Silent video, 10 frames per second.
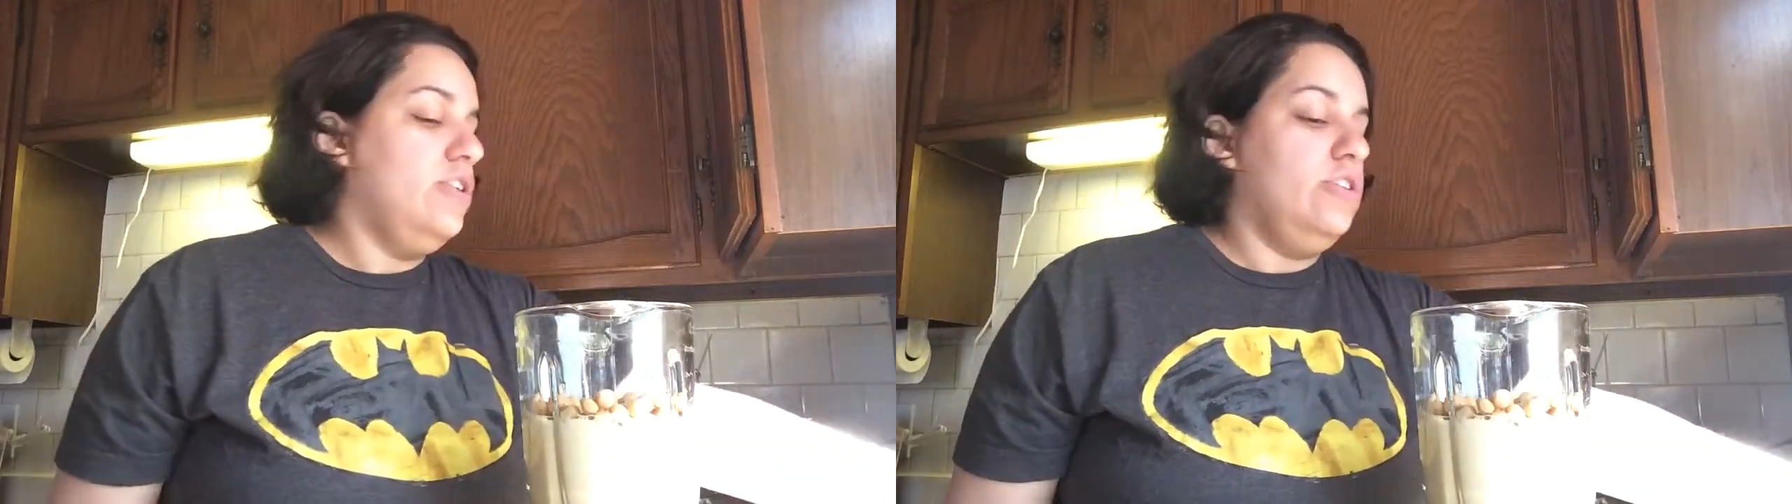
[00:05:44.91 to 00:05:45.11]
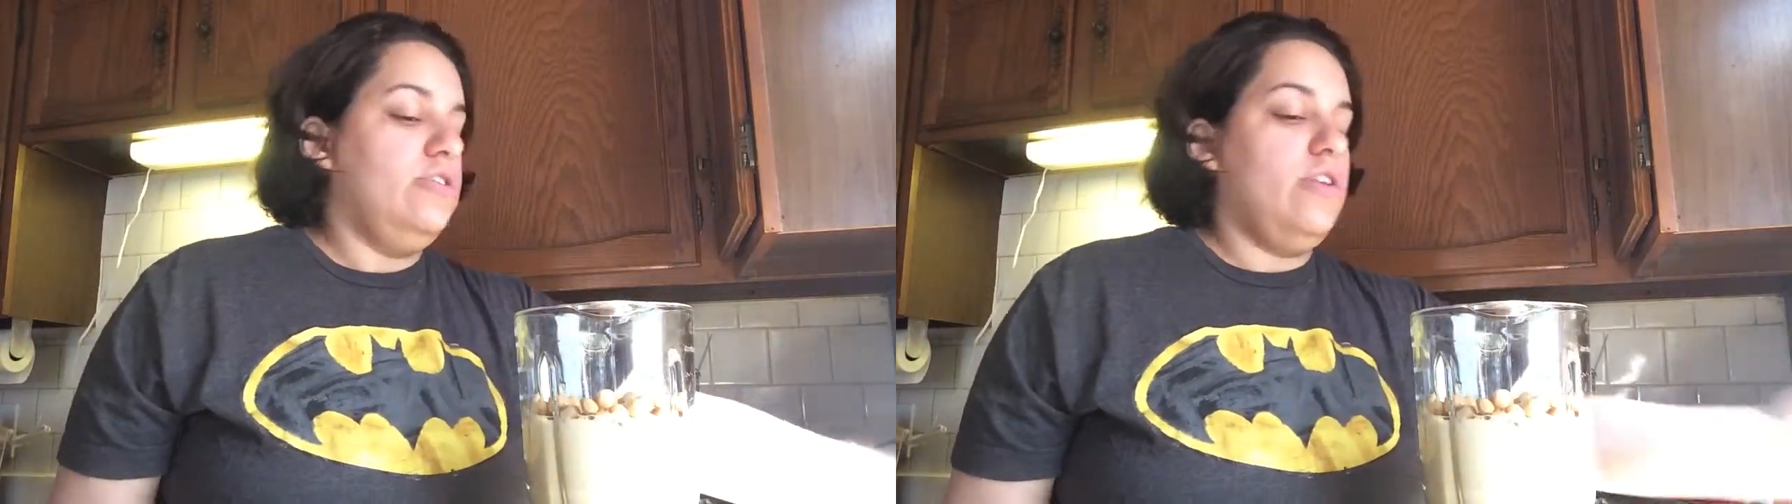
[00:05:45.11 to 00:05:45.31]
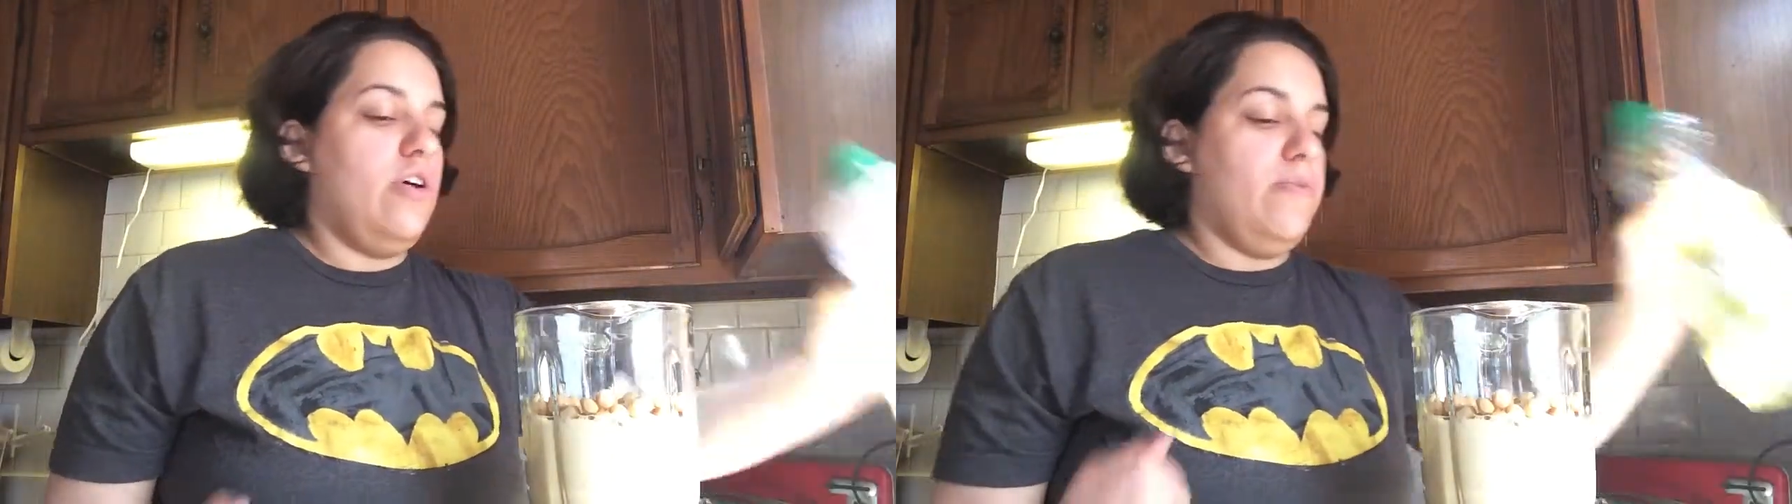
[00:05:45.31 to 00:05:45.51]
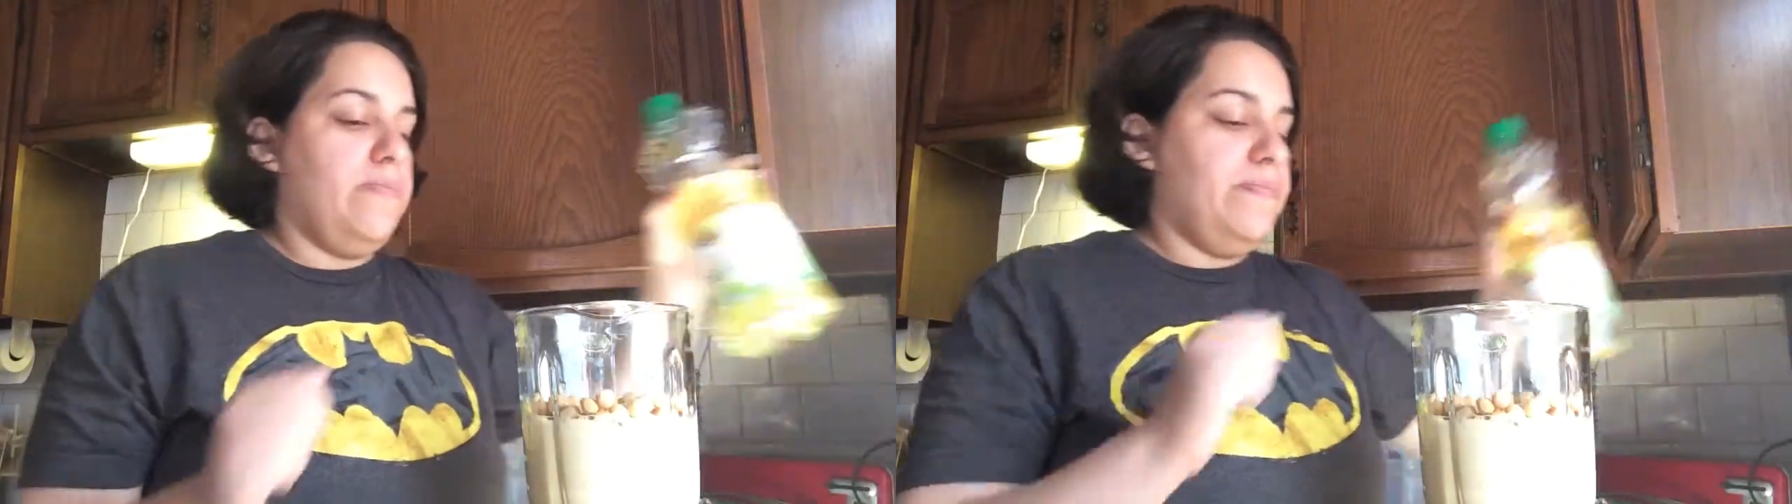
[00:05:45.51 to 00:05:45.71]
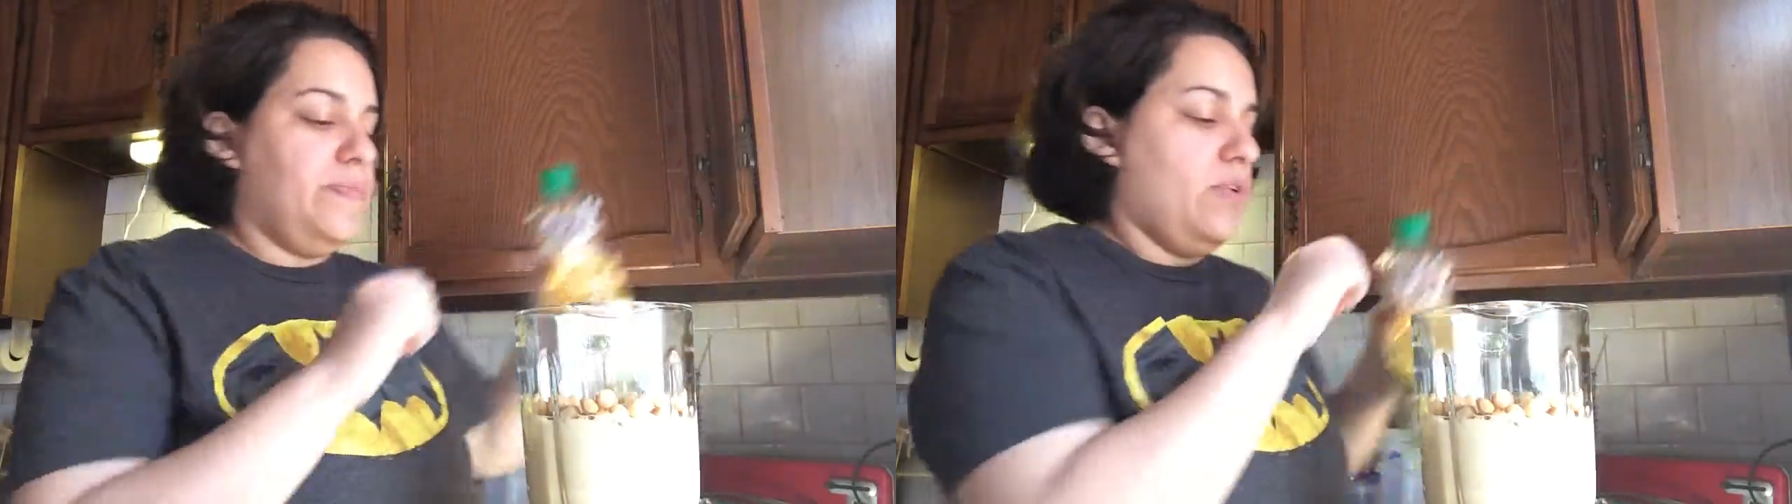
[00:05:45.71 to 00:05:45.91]
So
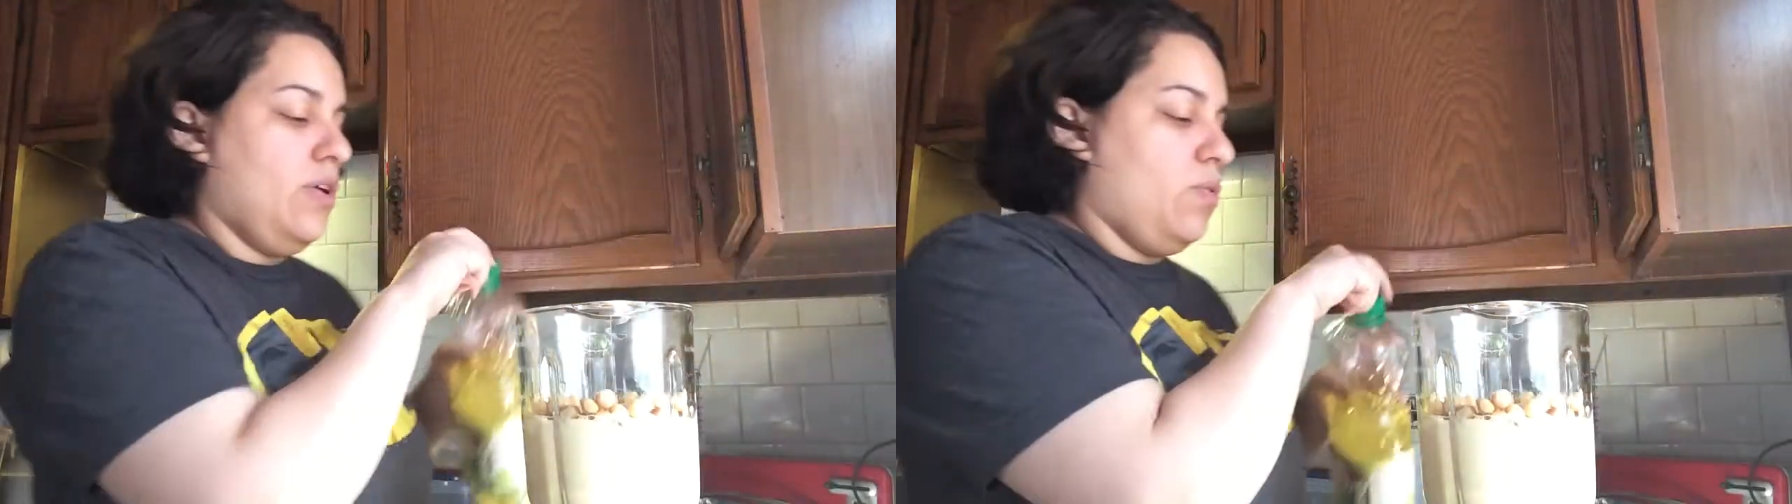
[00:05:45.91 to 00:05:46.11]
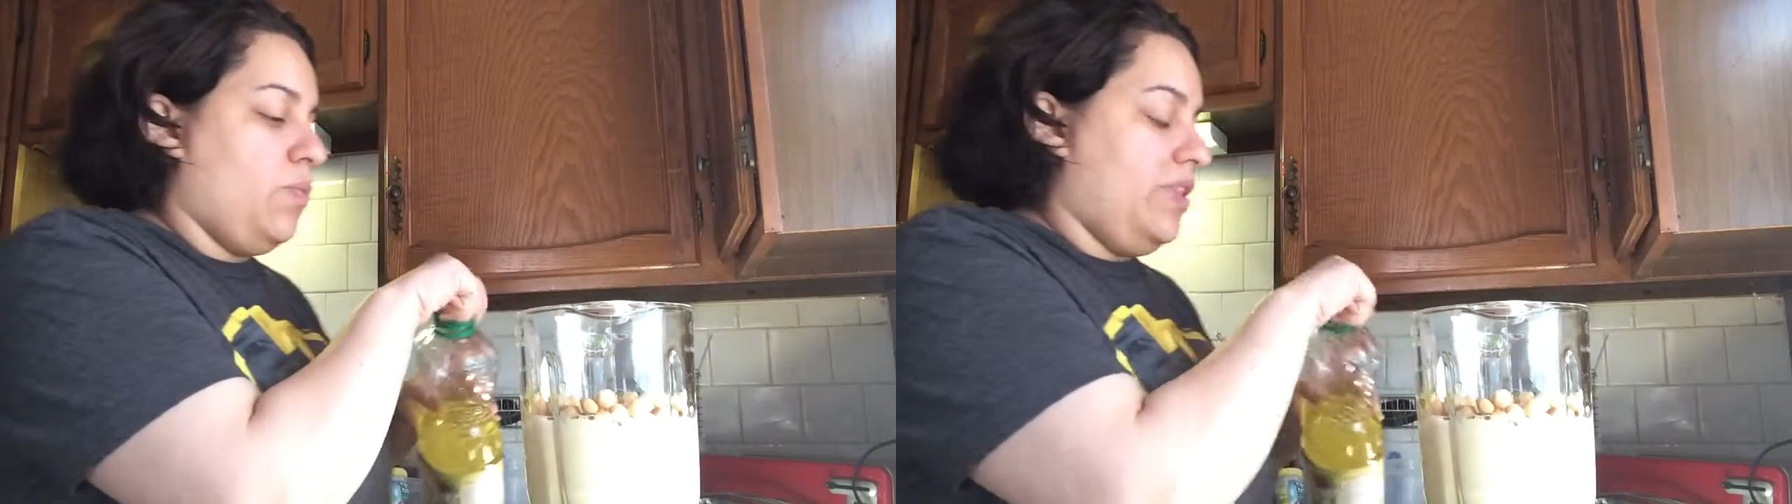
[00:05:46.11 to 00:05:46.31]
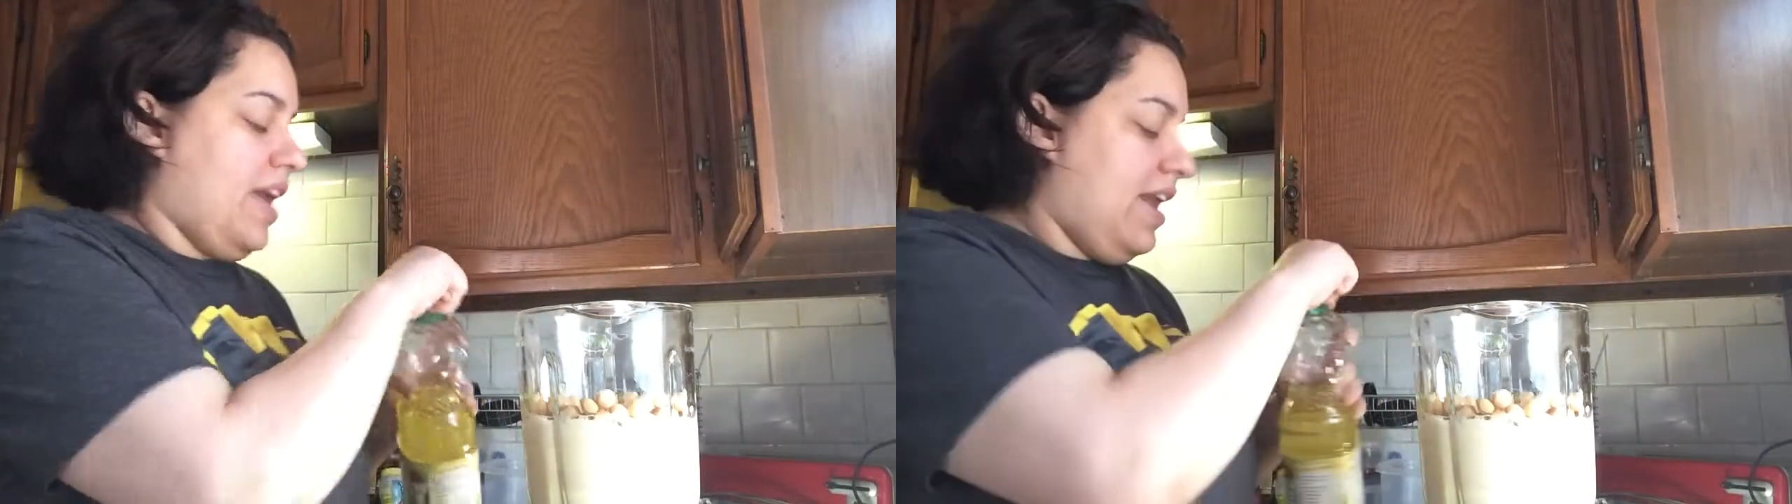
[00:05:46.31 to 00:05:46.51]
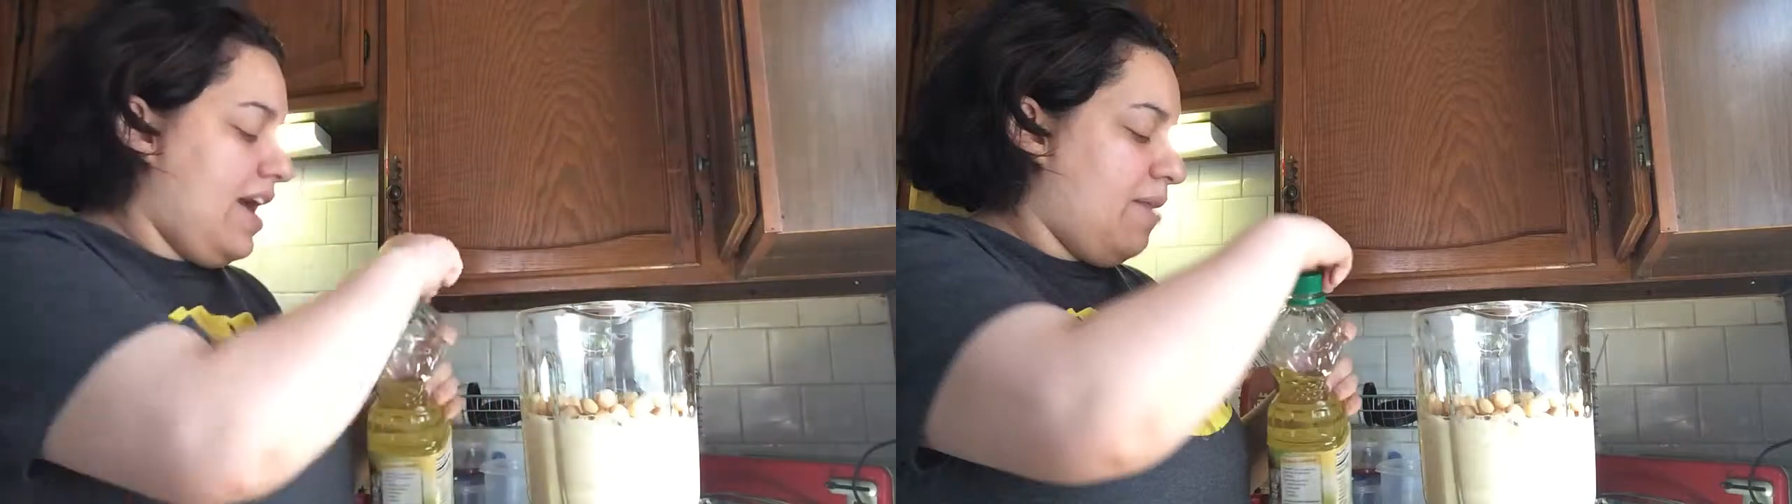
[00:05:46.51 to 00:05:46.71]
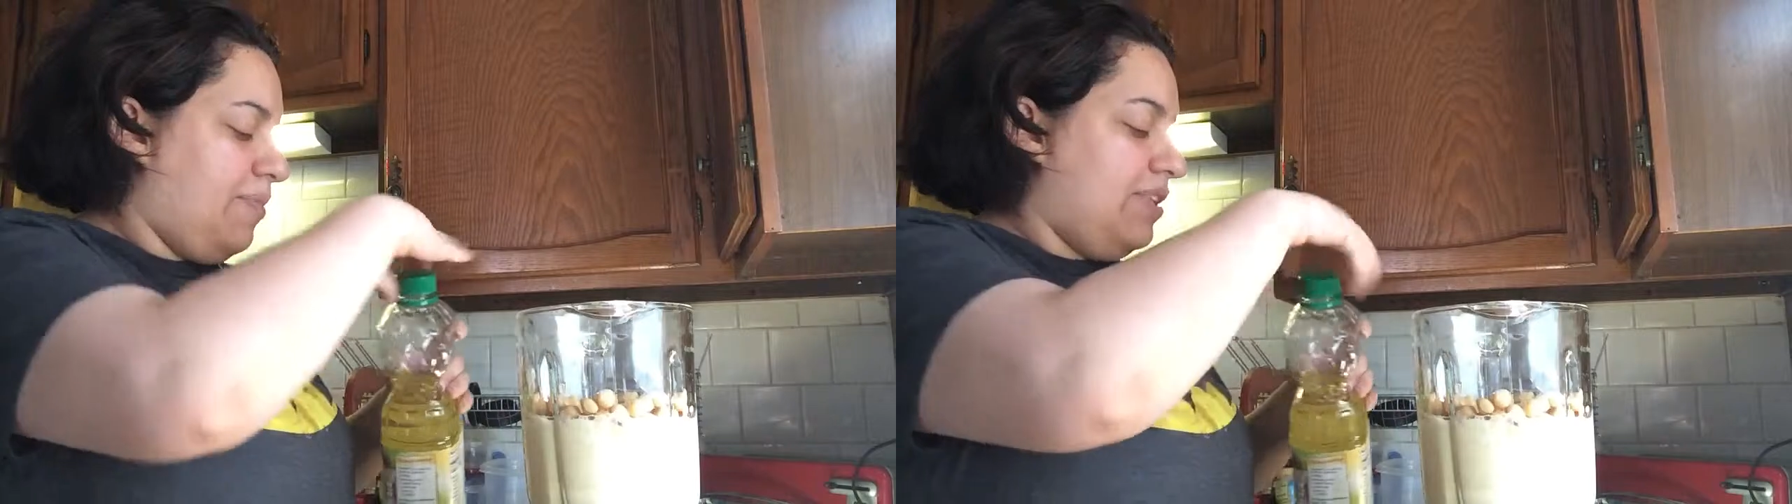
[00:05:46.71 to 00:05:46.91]
when that
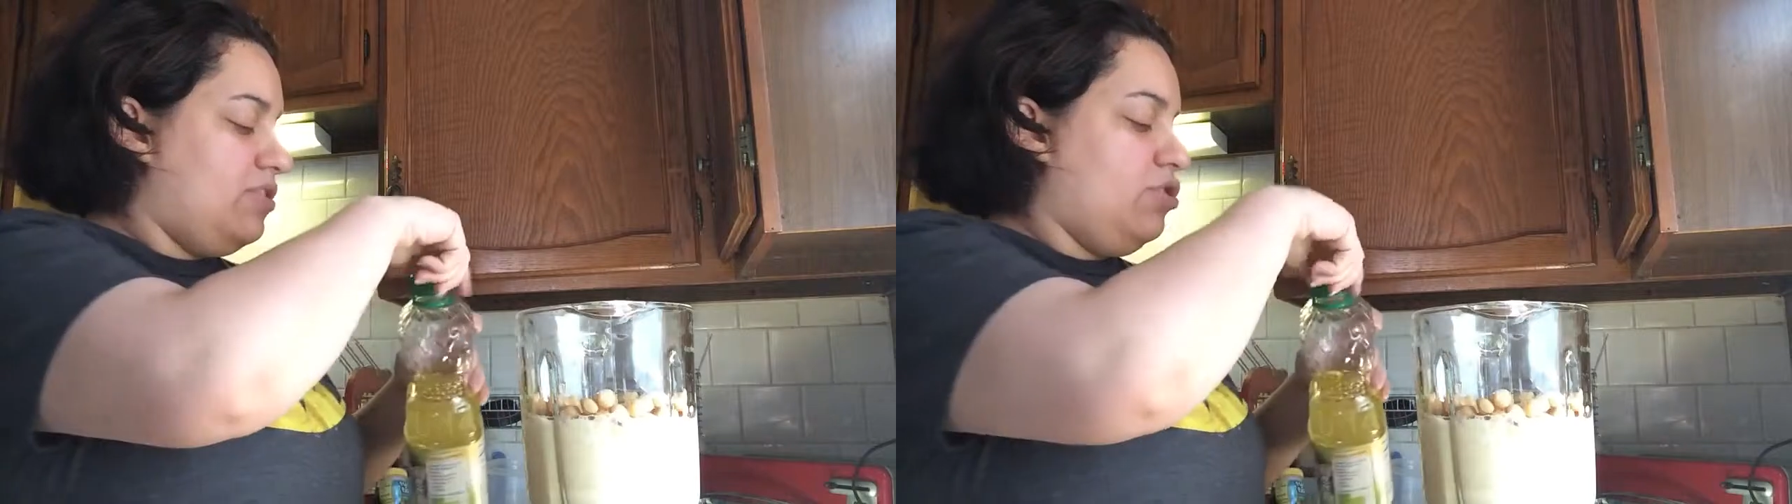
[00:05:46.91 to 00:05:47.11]
happens,